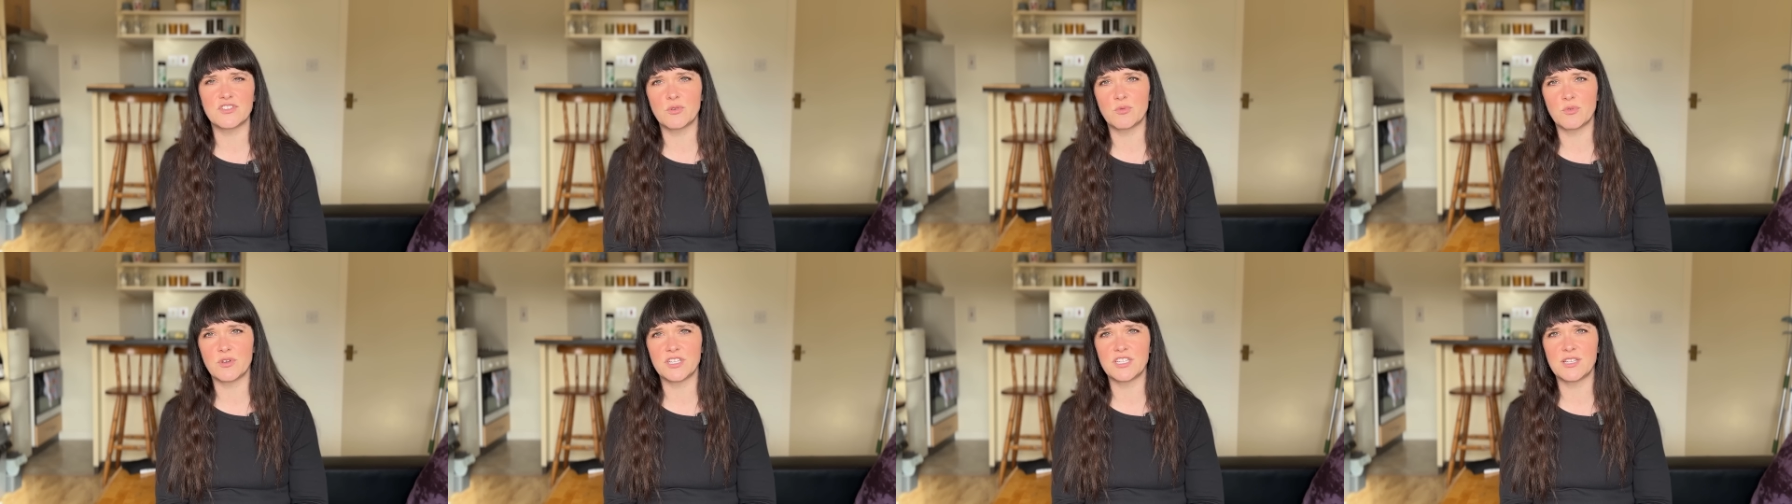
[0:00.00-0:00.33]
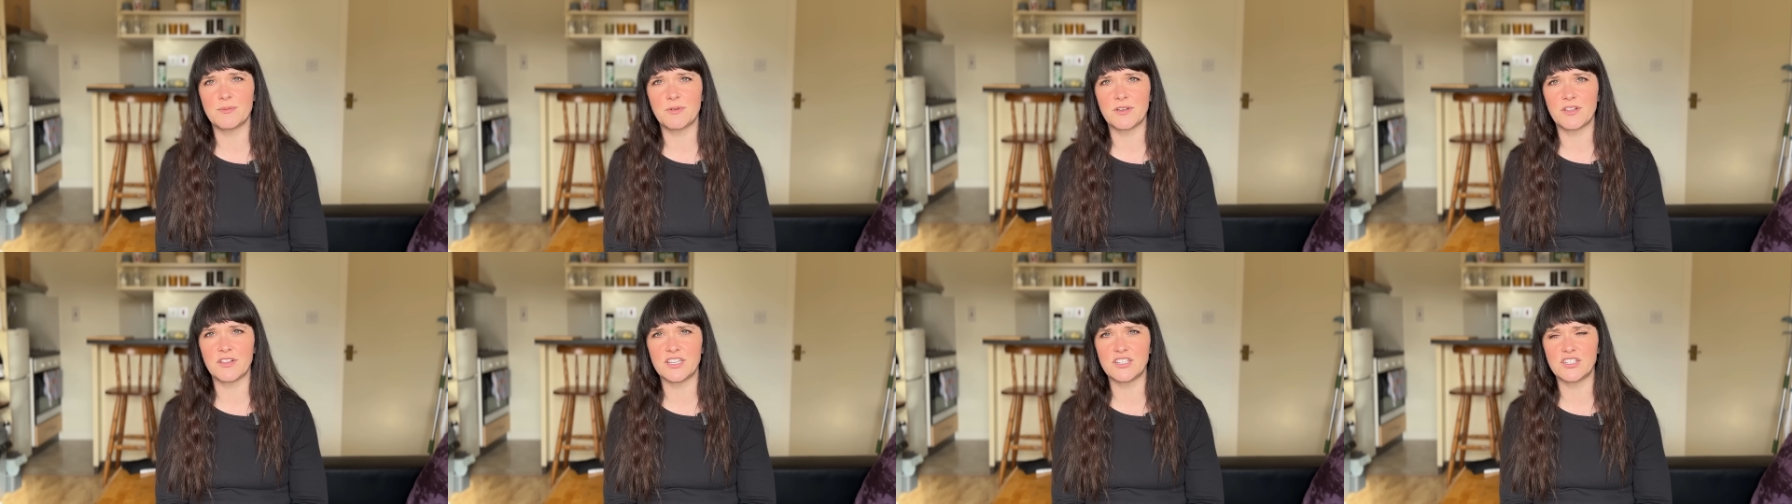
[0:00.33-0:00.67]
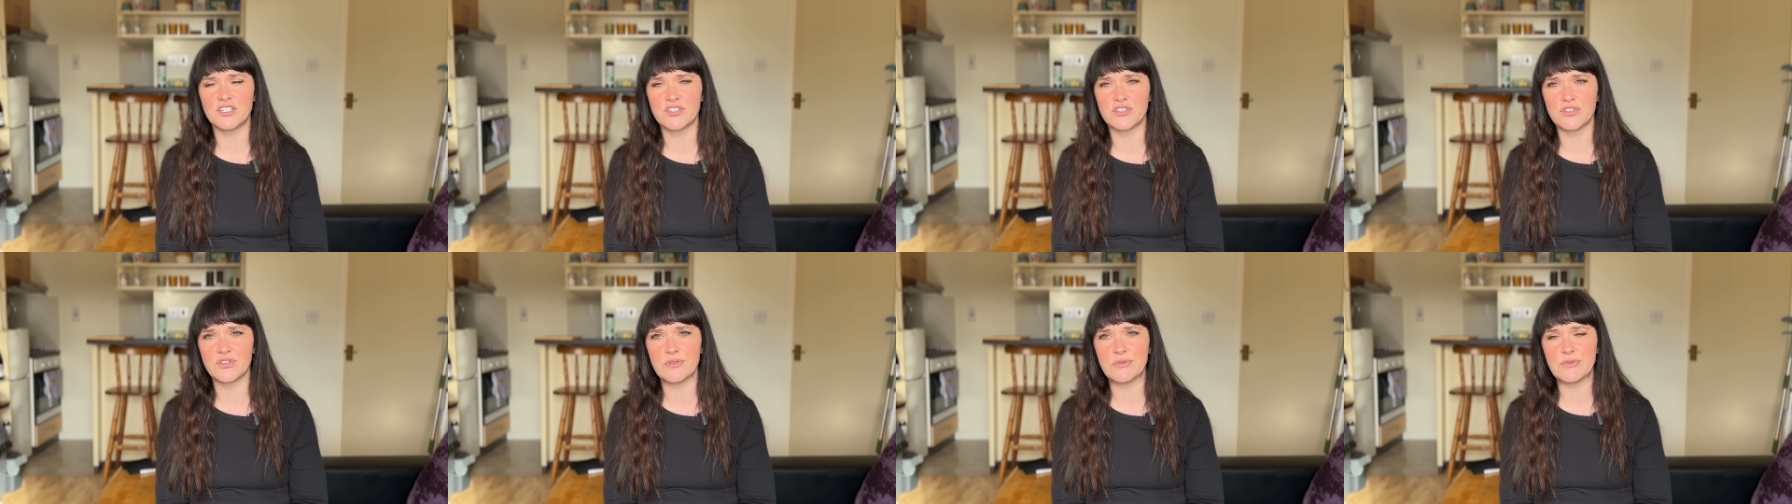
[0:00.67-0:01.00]
So we typically
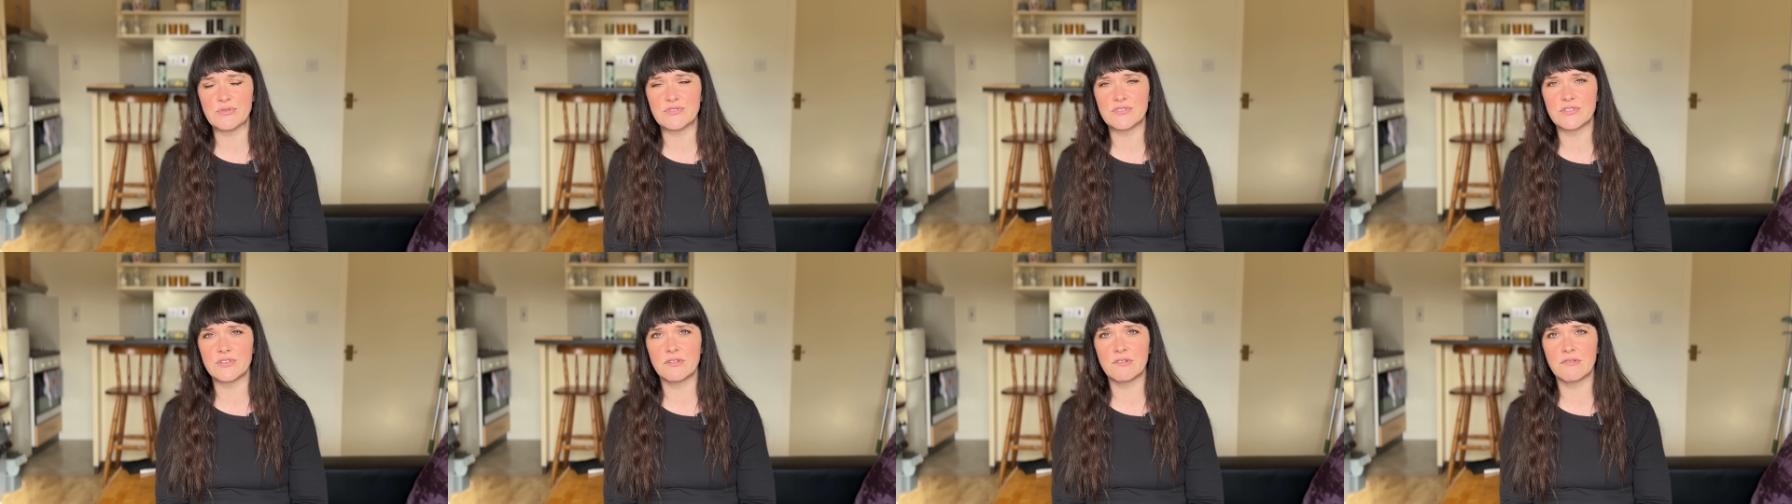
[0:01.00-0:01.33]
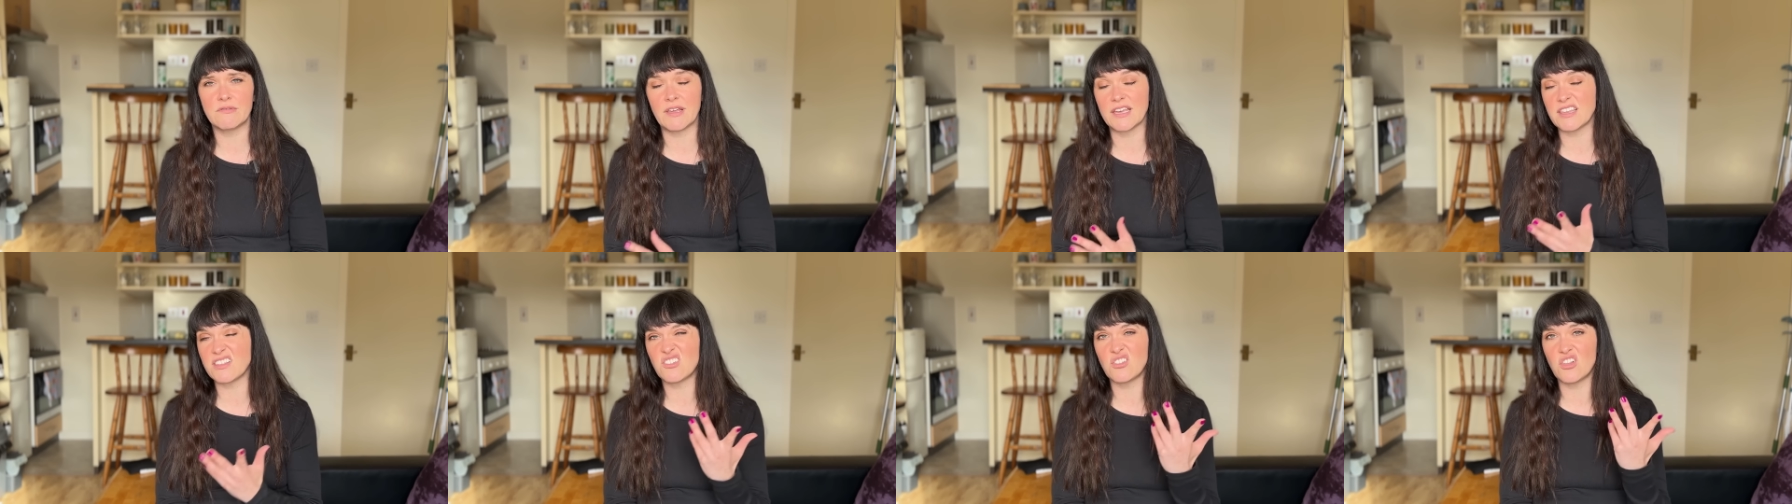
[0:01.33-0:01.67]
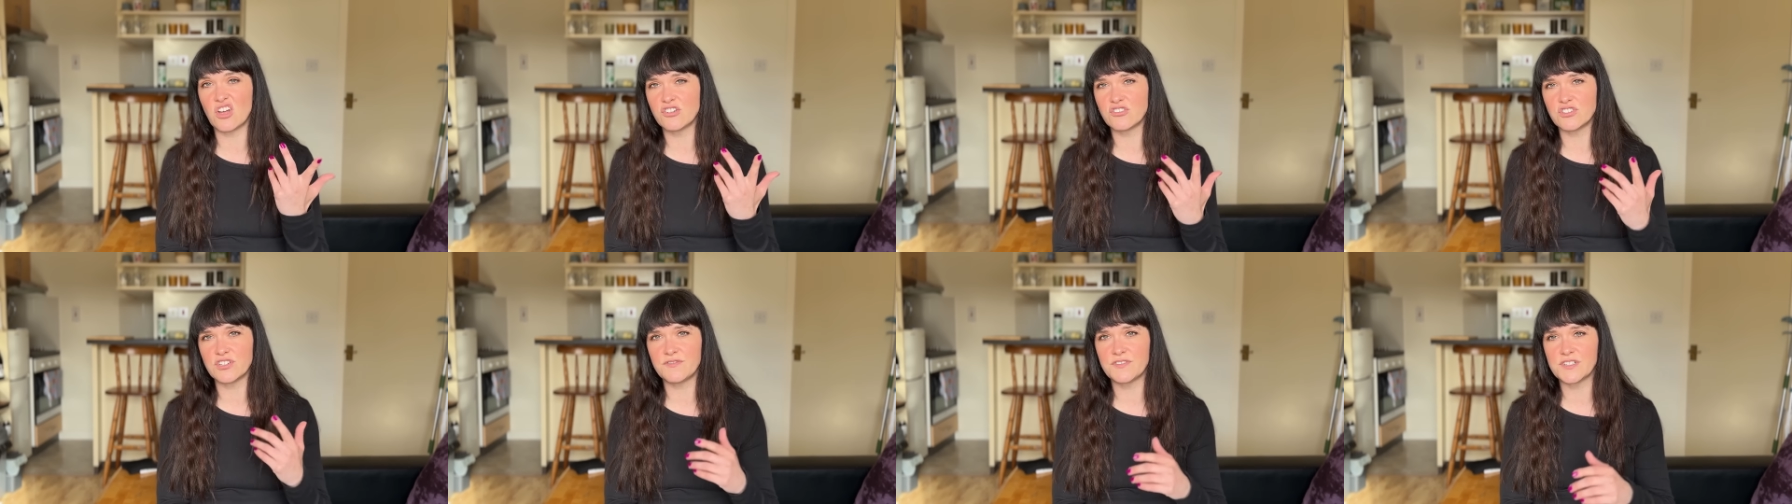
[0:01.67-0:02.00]
just use like the
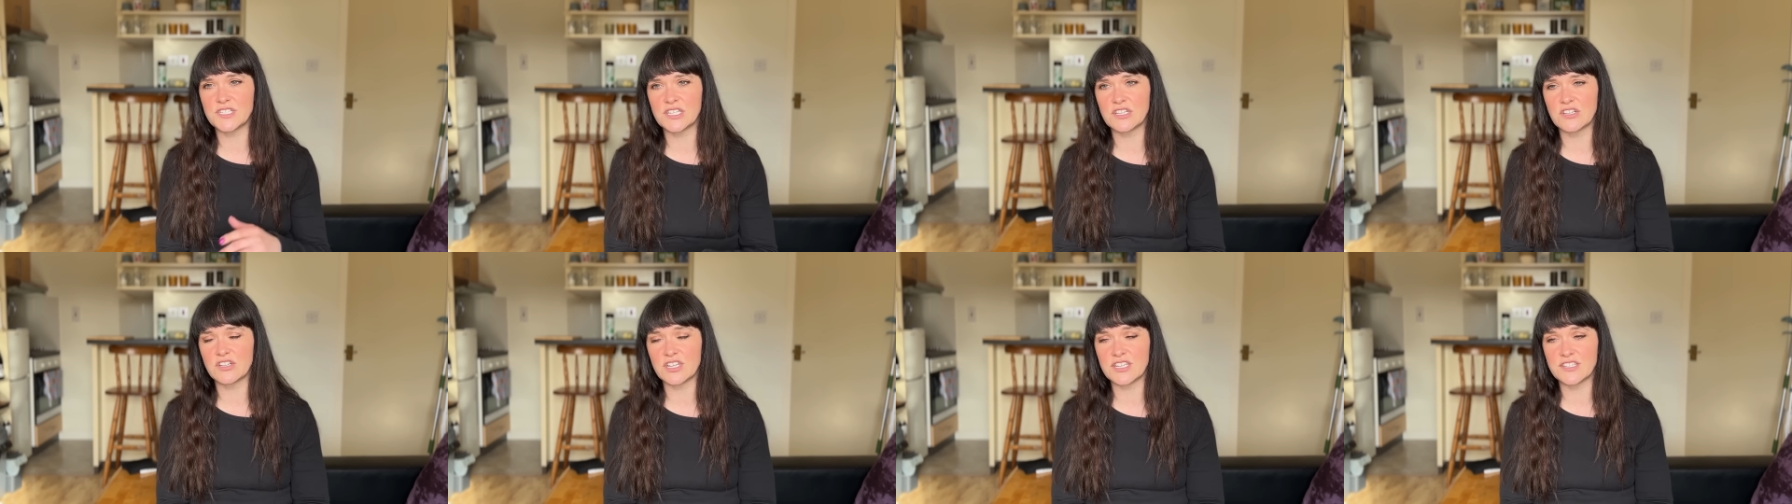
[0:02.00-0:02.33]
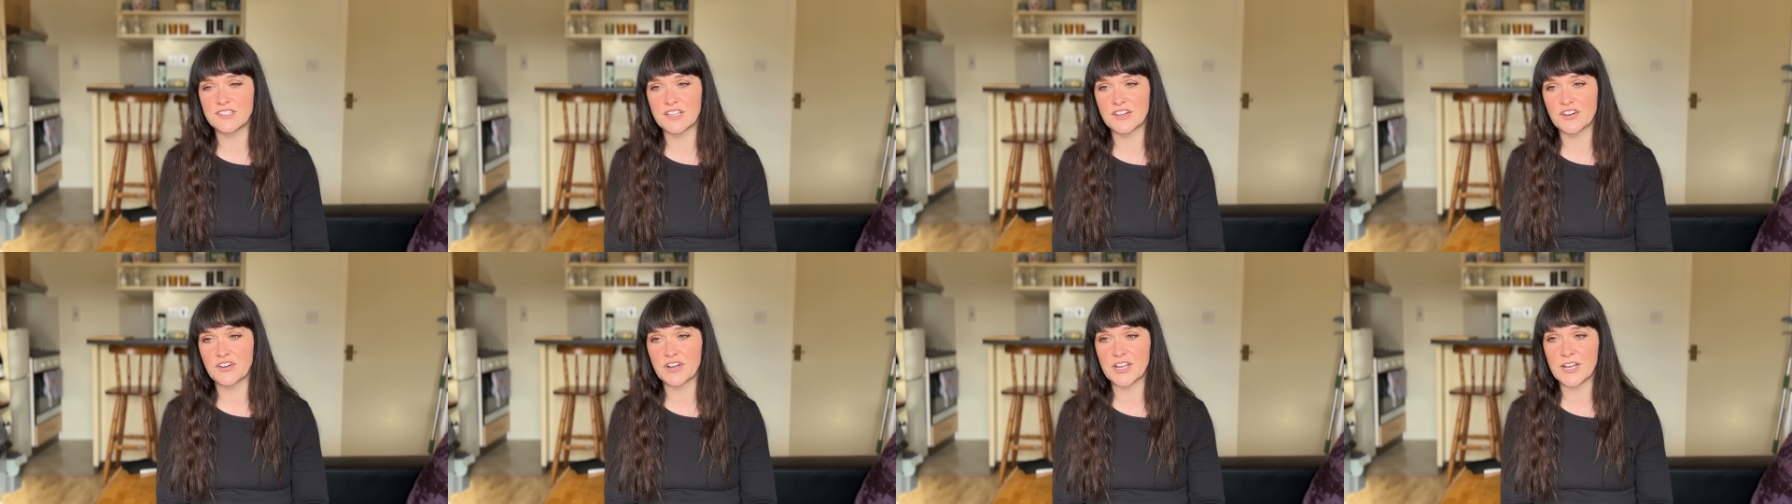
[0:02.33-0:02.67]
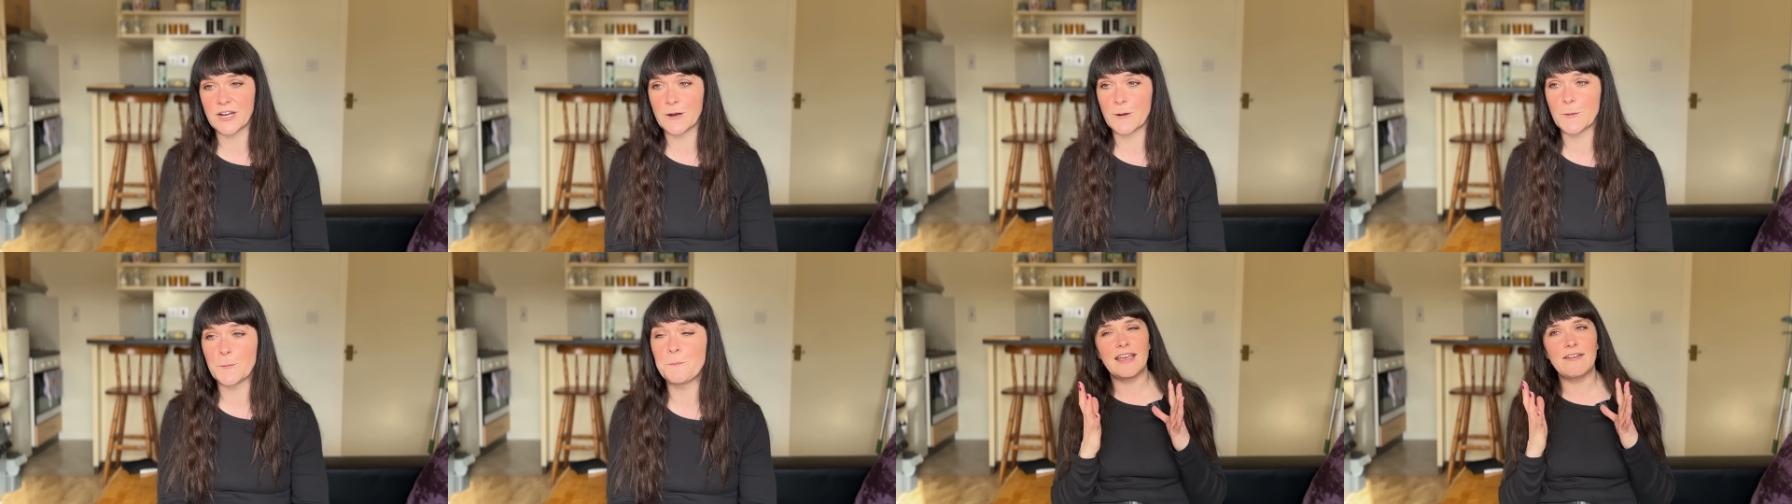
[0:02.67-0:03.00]
laundry facilities that are here.